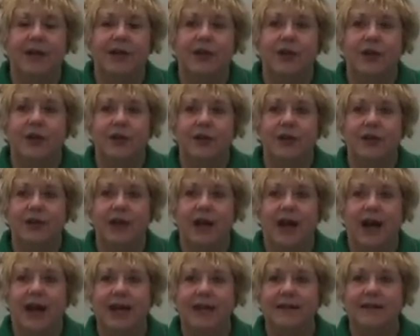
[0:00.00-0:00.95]
You could
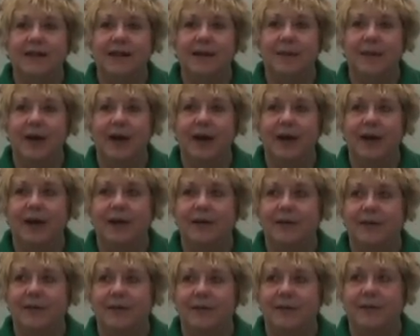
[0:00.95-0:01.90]
not, as an American
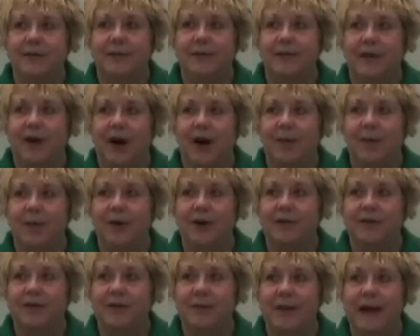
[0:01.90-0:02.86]

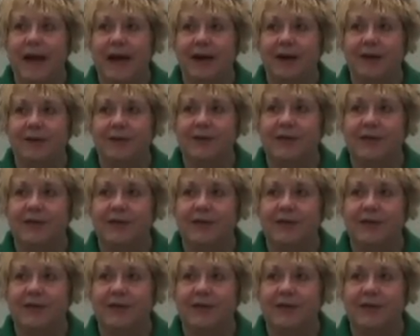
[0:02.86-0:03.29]
farmer of tobacco,